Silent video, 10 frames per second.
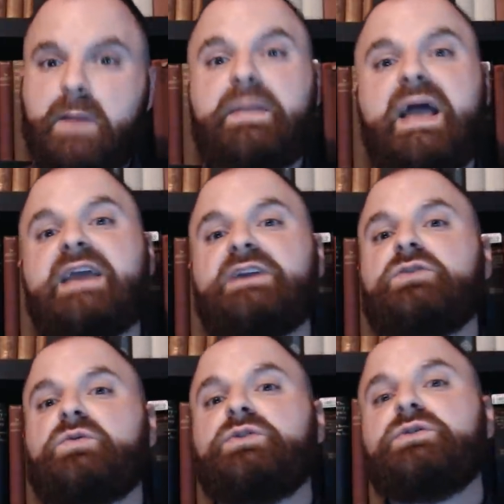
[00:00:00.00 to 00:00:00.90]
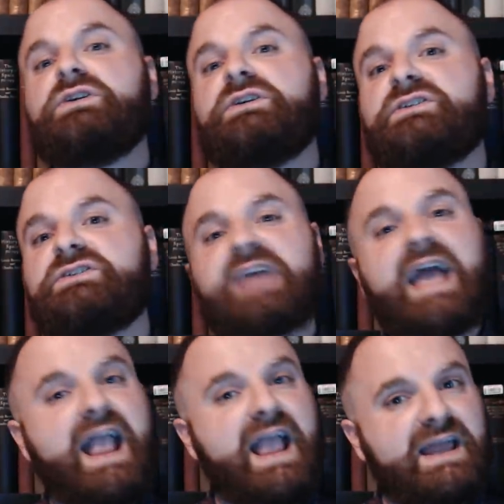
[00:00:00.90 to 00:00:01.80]
pagan rulers,
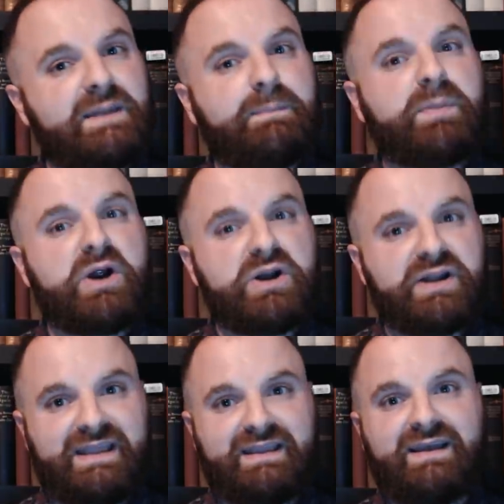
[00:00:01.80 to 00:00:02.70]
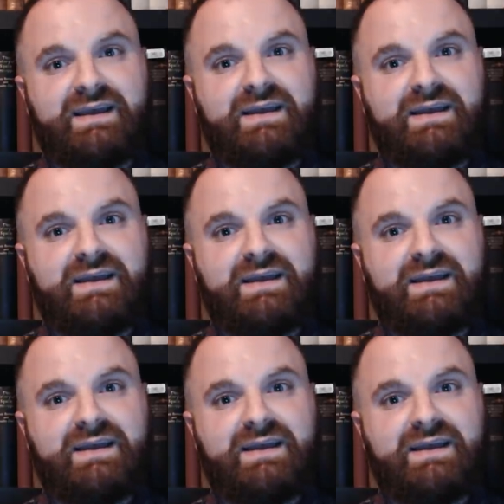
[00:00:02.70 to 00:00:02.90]
and burning